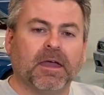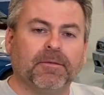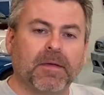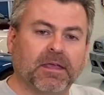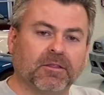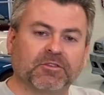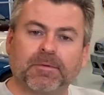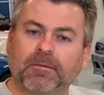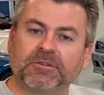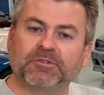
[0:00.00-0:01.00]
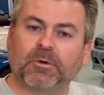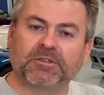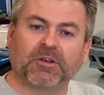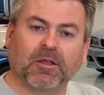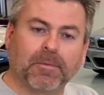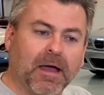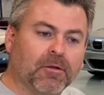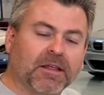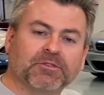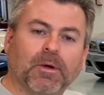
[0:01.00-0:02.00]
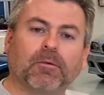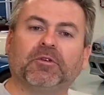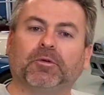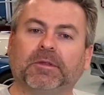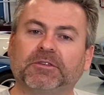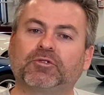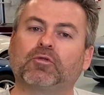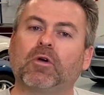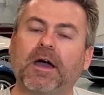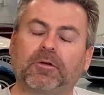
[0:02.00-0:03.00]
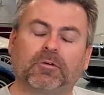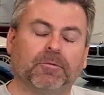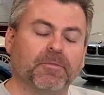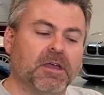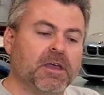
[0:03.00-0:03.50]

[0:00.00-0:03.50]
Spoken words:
And making those memories is what it's all about, and that's why we're doing this Chronicle.